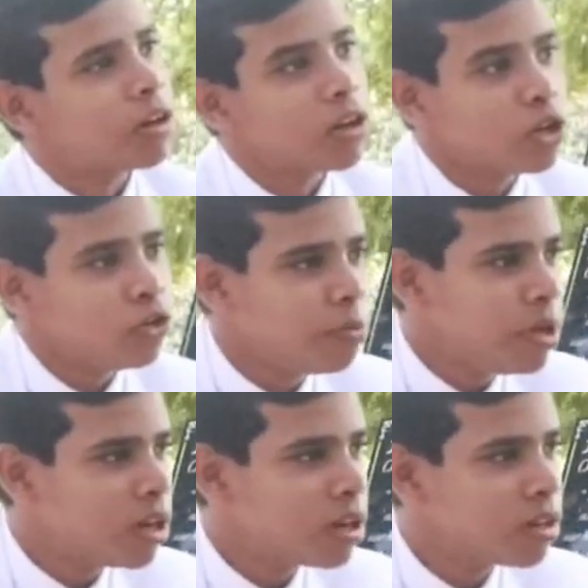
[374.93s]
But
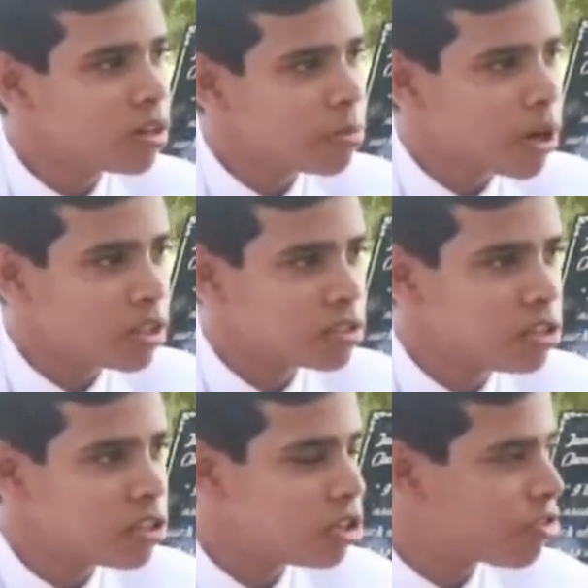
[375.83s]
you've been the
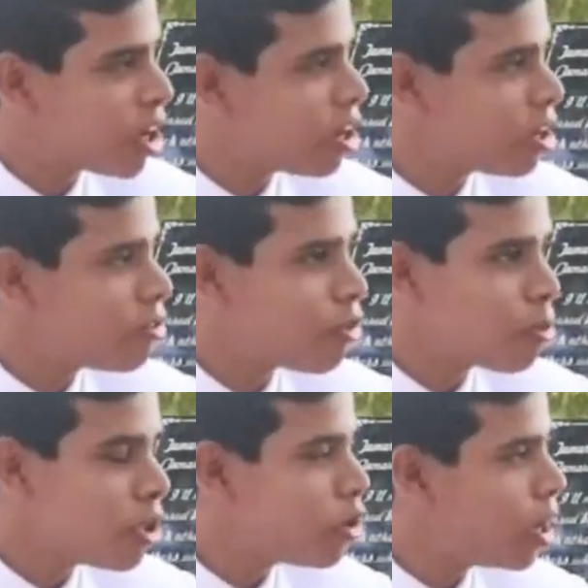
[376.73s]
master in charge of cadetting
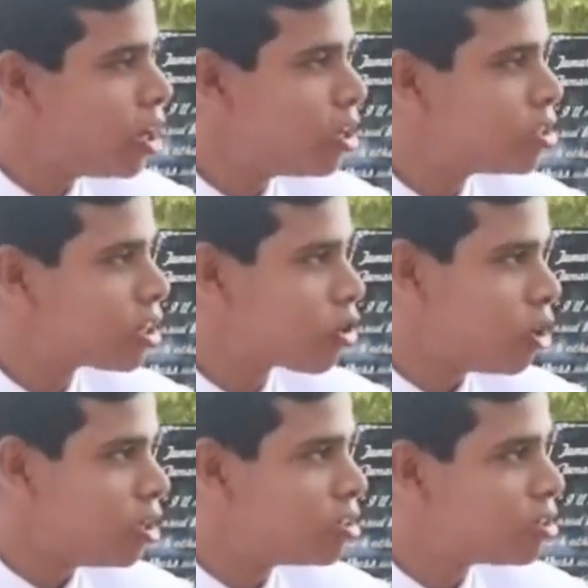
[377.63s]
for more than 20 years at
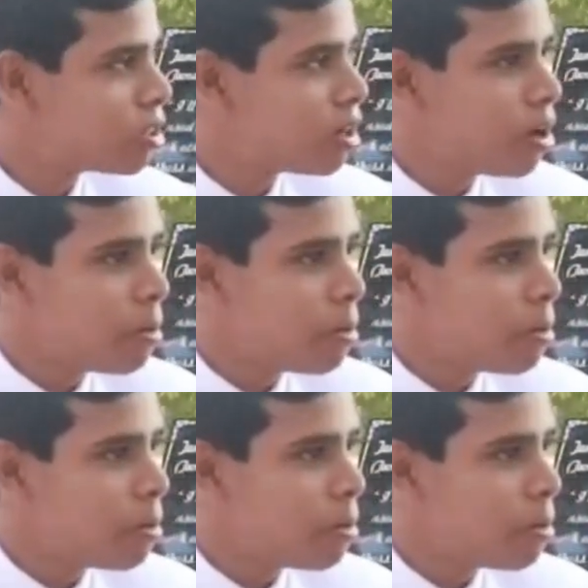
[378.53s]
college.